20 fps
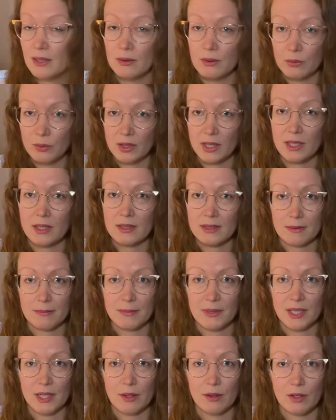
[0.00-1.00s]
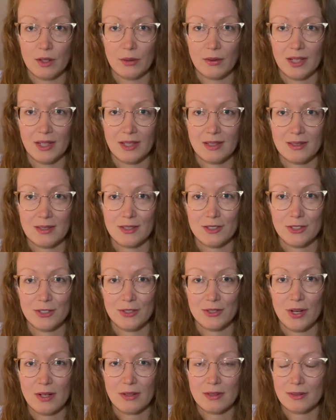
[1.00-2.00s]
willingness to be outgoing and to just
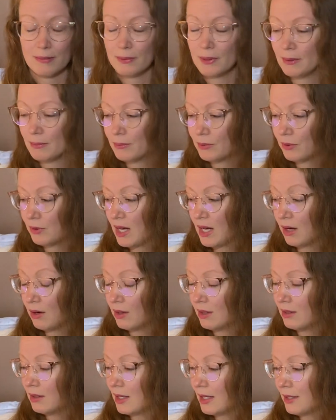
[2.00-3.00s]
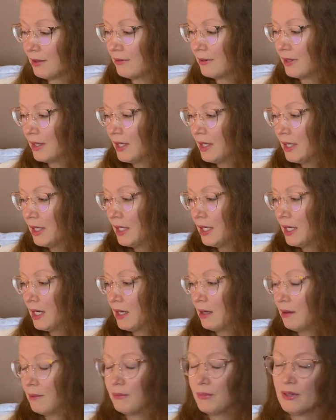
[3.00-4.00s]
talk to people out in life.
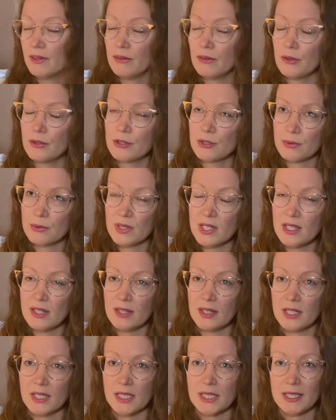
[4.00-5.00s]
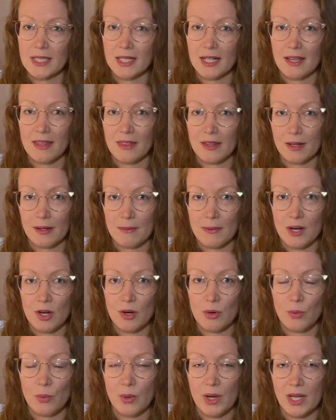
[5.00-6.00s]
But there's three things that I think
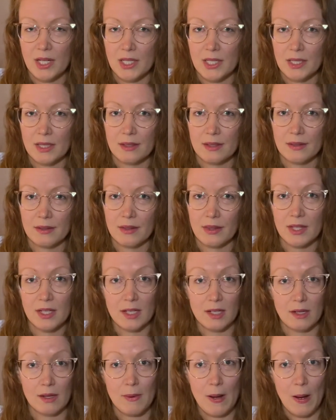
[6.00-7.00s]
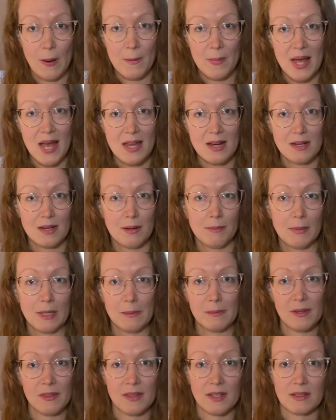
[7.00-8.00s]
about when thinking about men, and
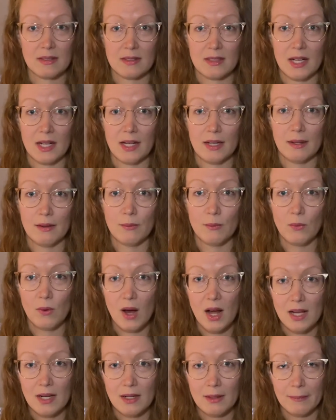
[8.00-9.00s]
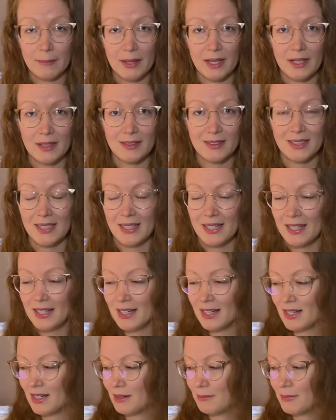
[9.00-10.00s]
maybe things that I want in a man,
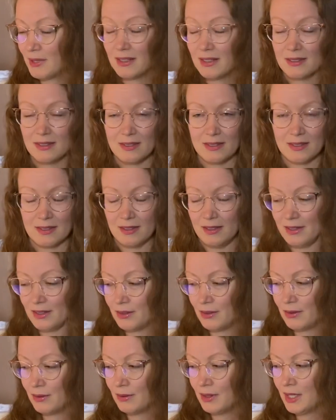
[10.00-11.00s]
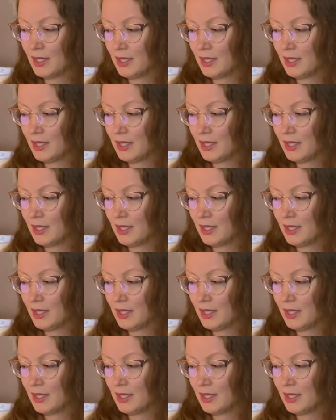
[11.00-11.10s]
because, you know,